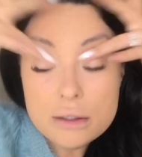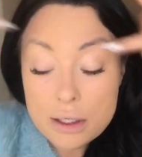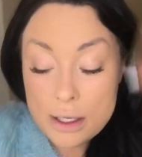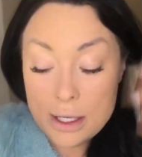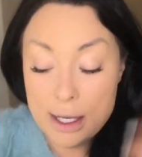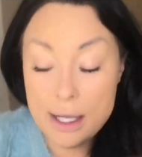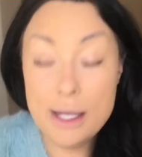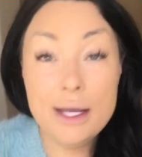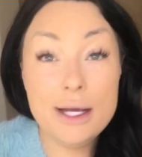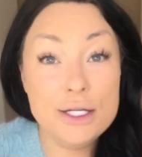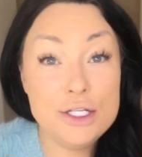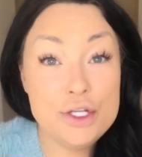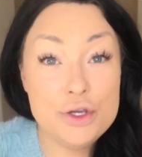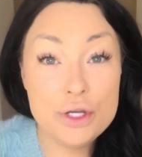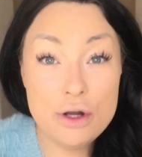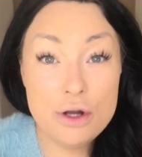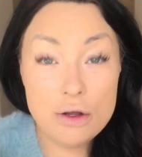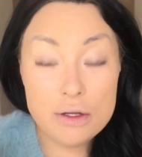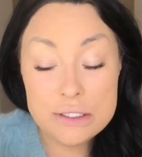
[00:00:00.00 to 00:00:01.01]
And you can
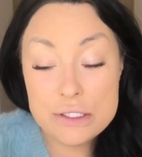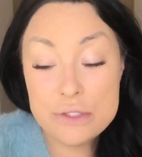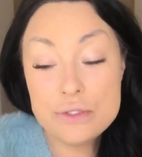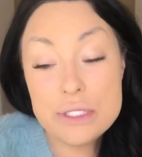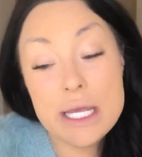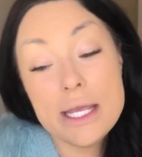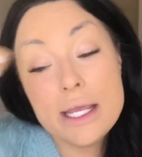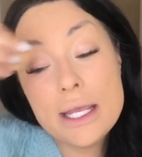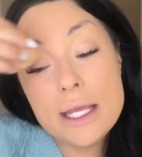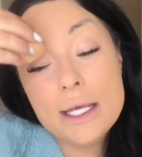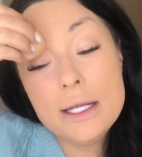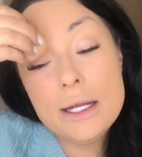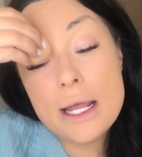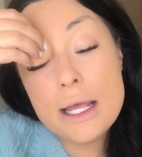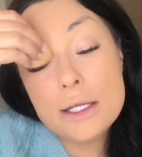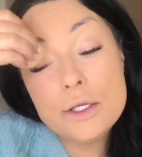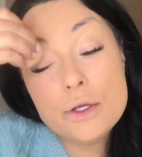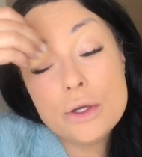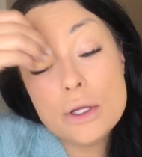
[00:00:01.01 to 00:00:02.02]
also take it
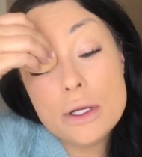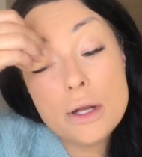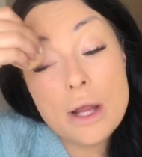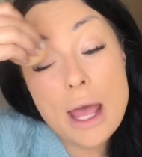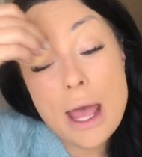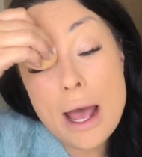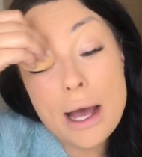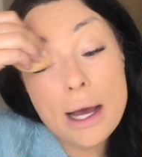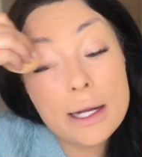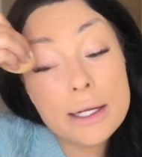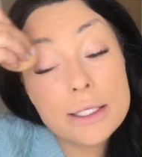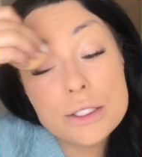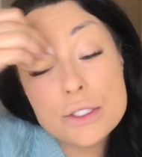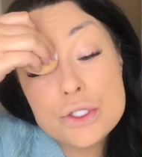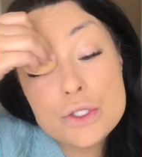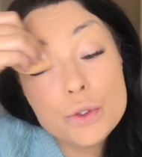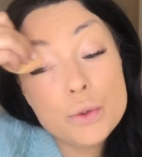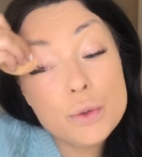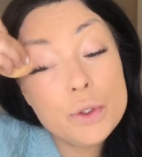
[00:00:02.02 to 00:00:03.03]
and you can add it
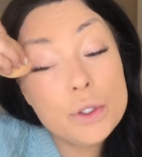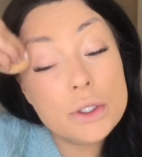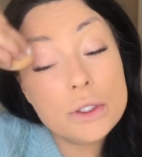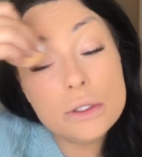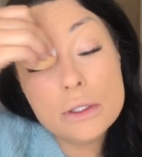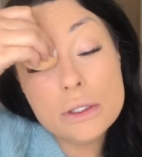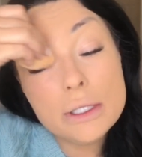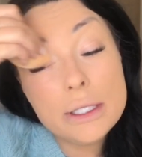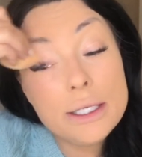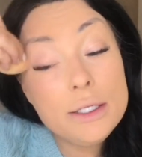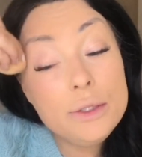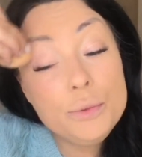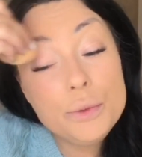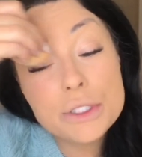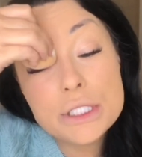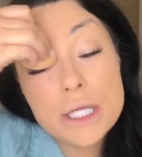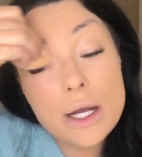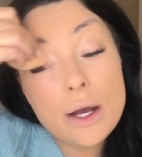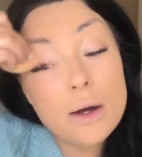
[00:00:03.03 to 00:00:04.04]
to your lid,
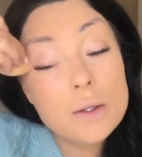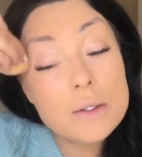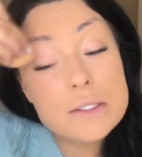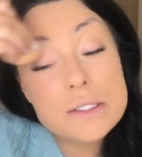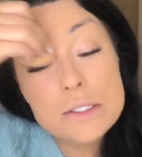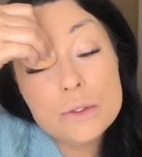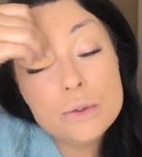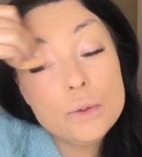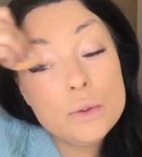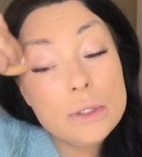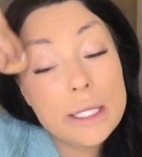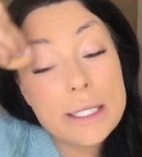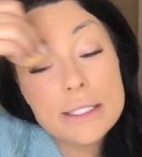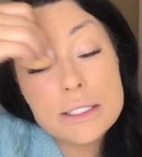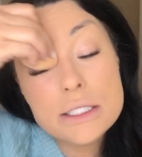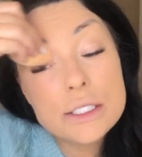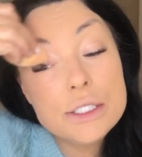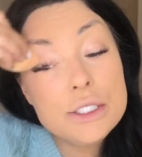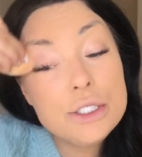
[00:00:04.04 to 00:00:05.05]
which I also like
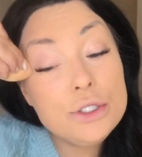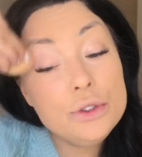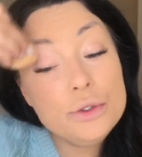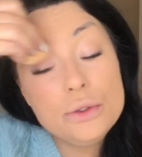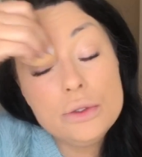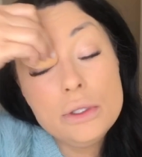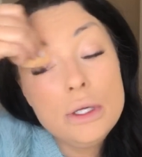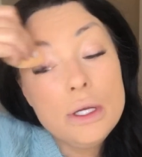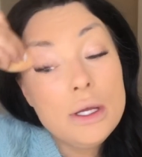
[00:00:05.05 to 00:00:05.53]
to do.